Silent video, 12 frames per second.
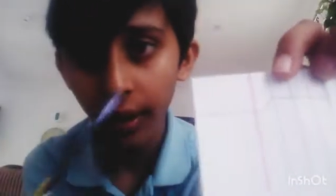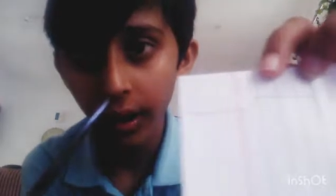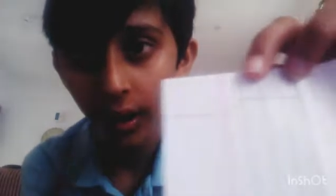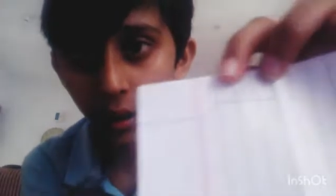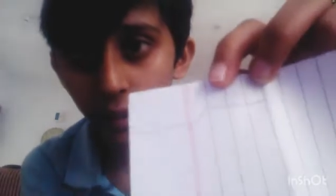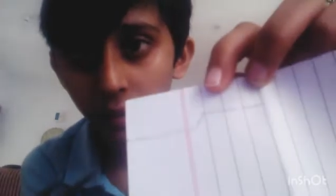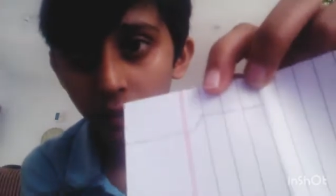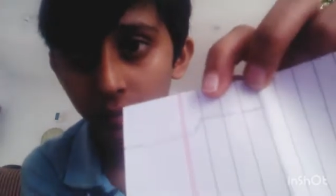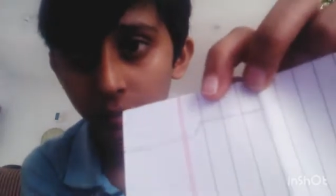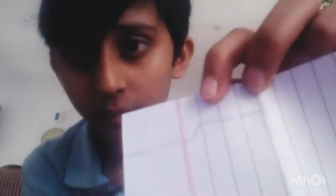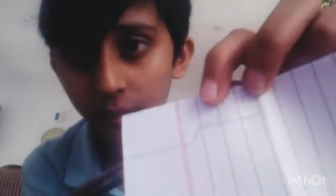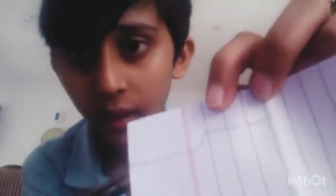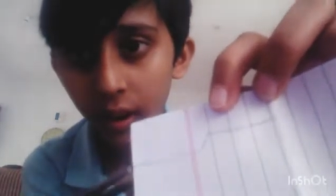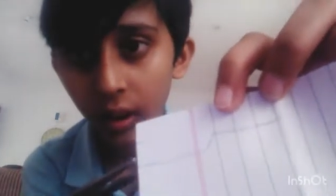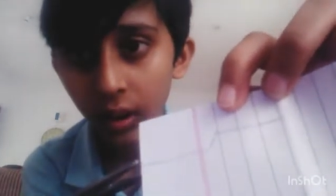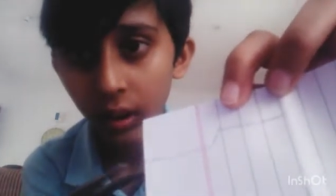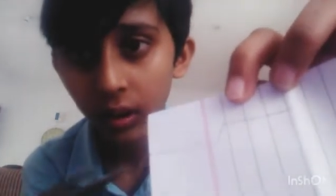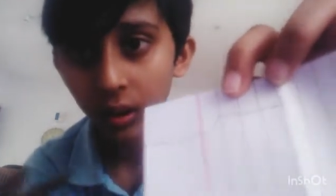here,
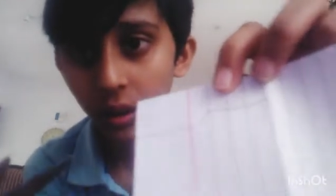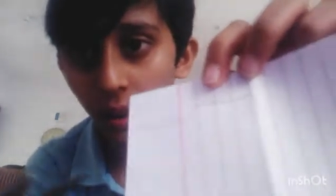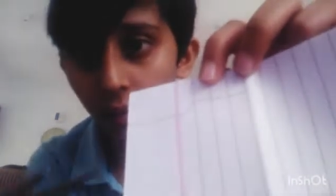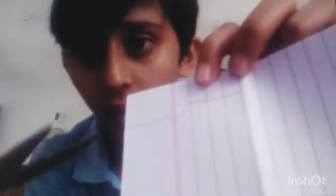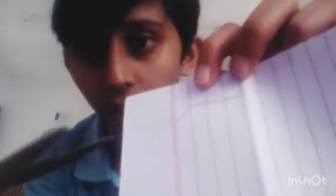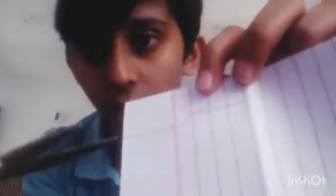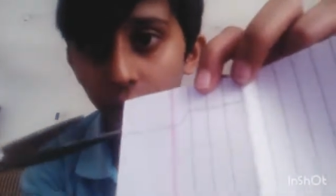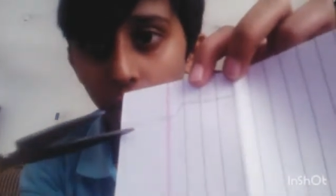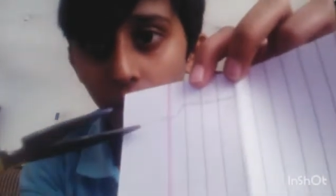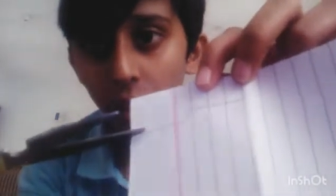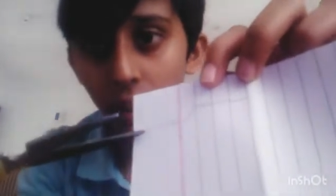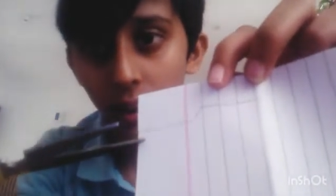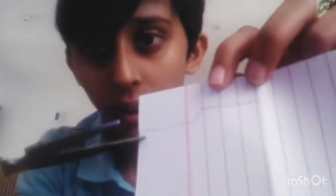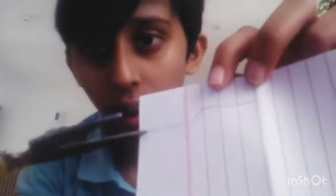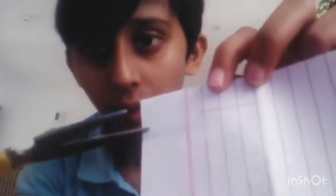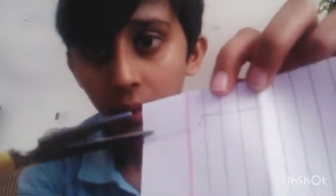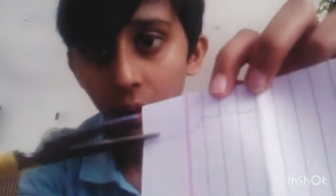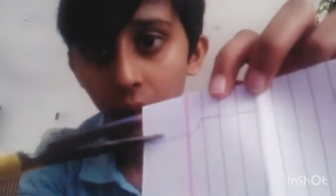you
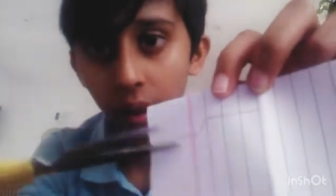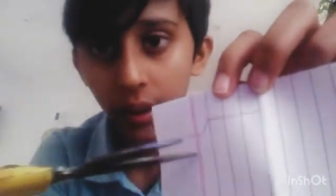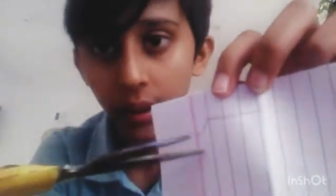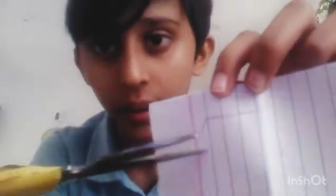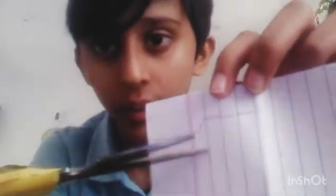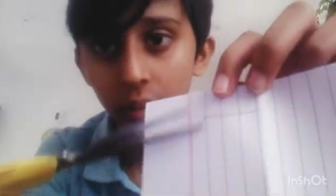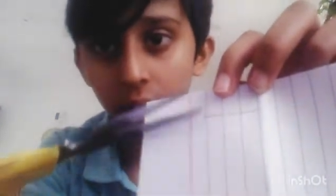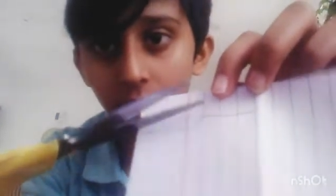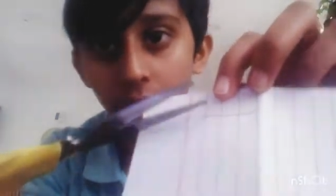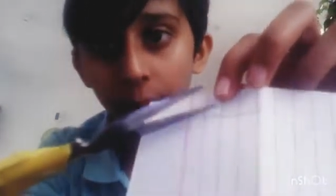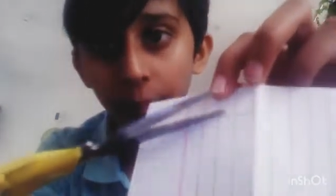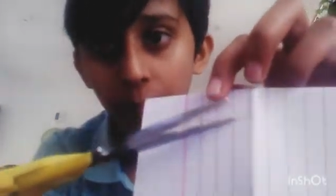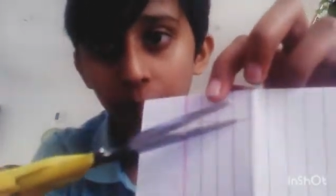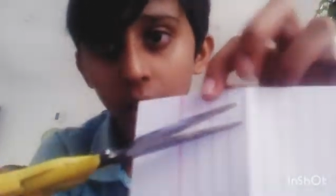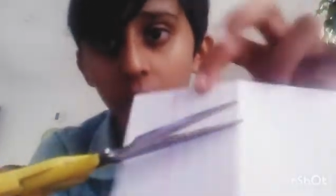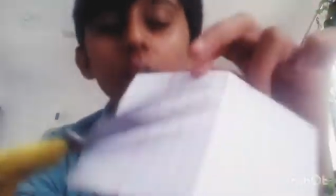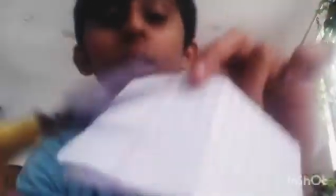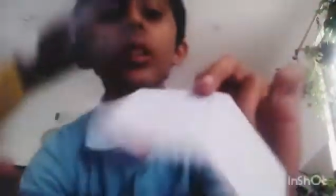have to cut this. Okay,
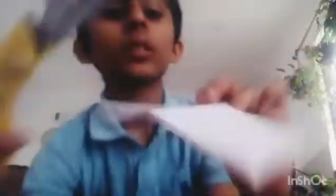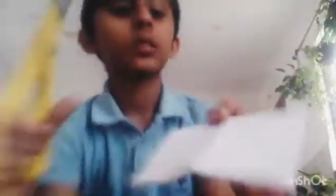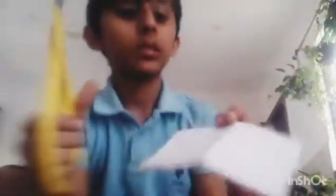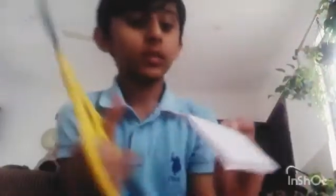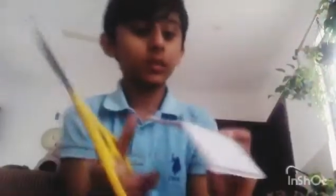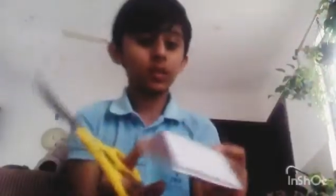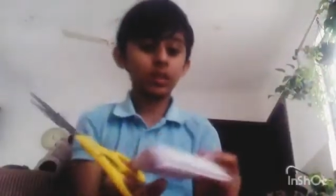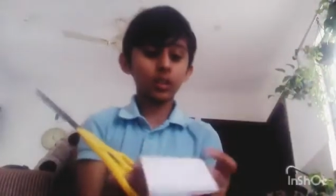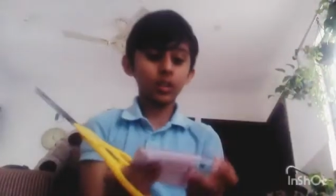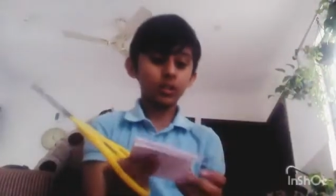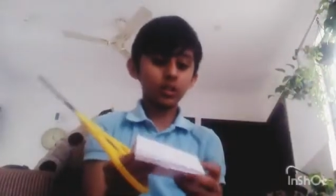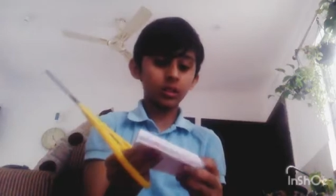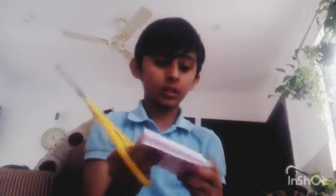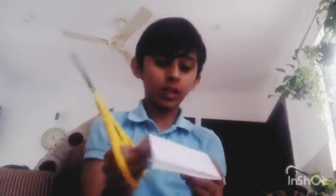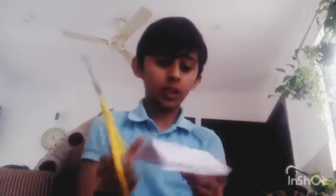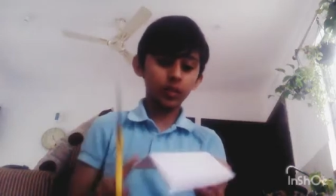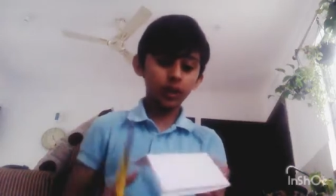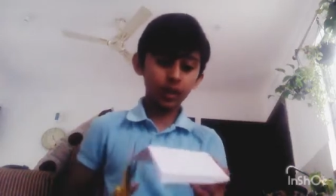so
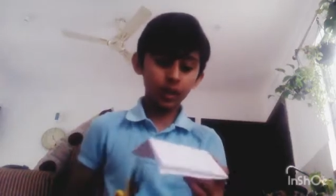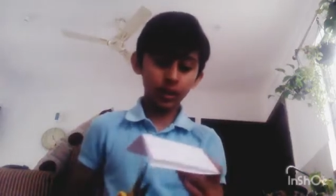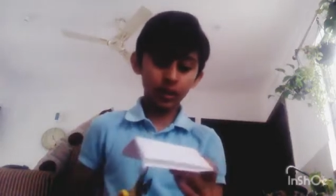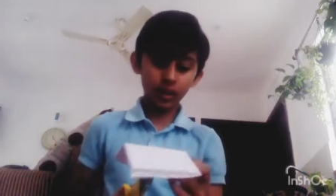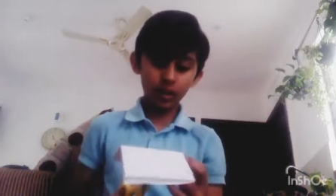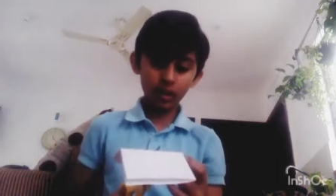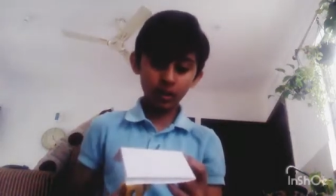let me cut it.